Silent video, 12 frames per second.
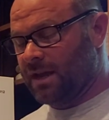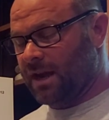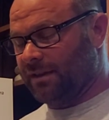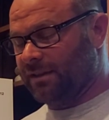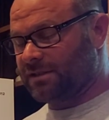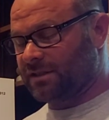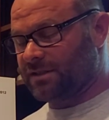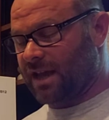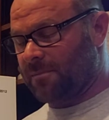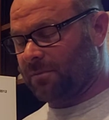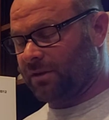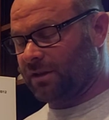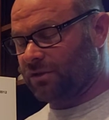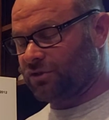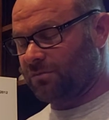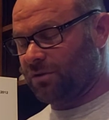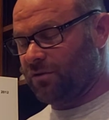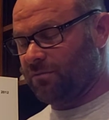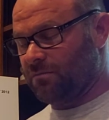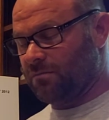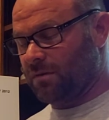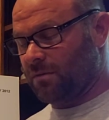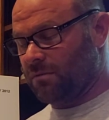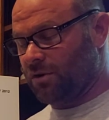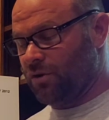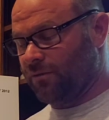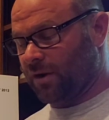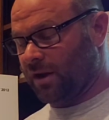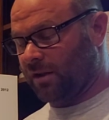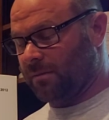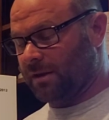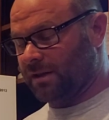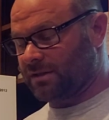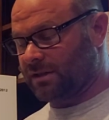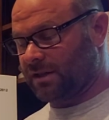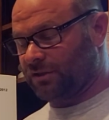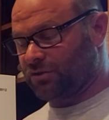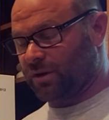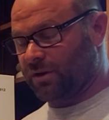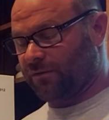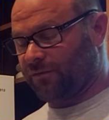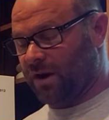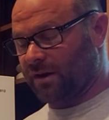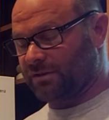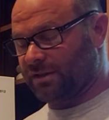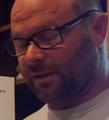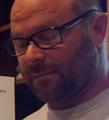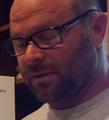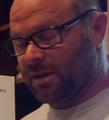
In this example, the initial maneuver element is in the trail fire team.